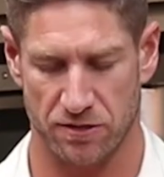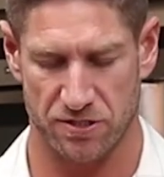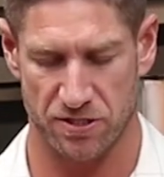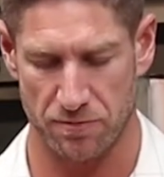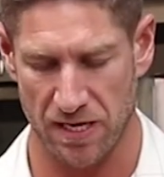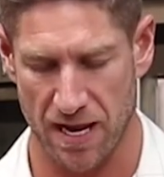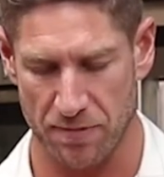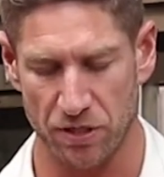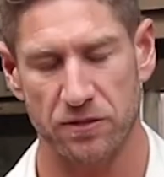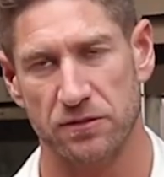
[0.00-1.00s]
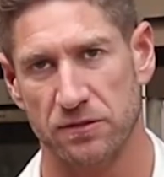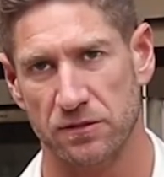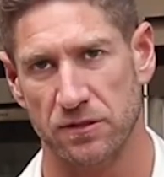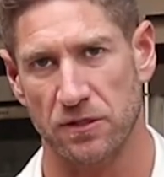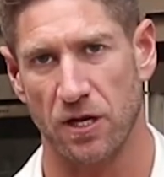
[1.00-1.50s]
some lemon
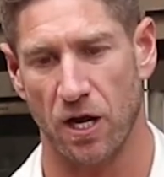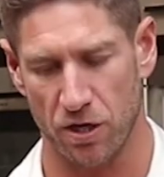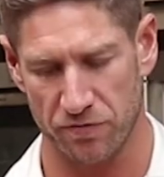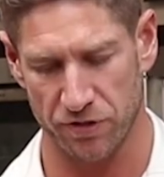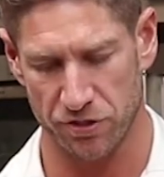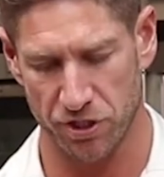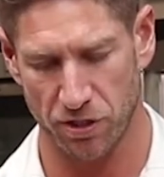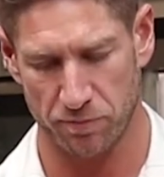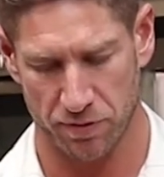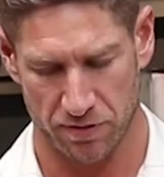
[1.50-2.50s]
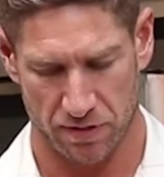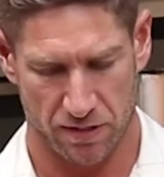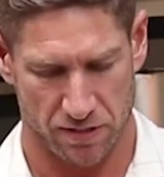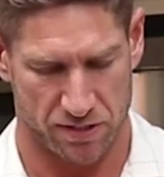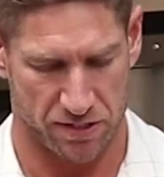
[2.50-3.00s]
over the top.
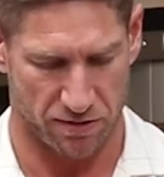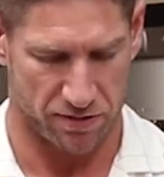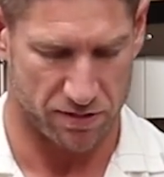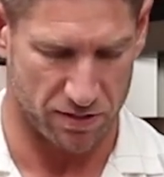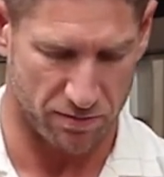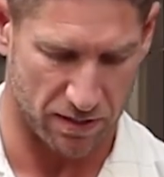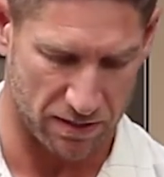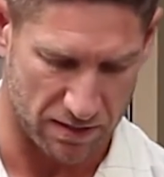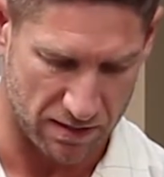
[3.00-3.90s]
So it's gonna be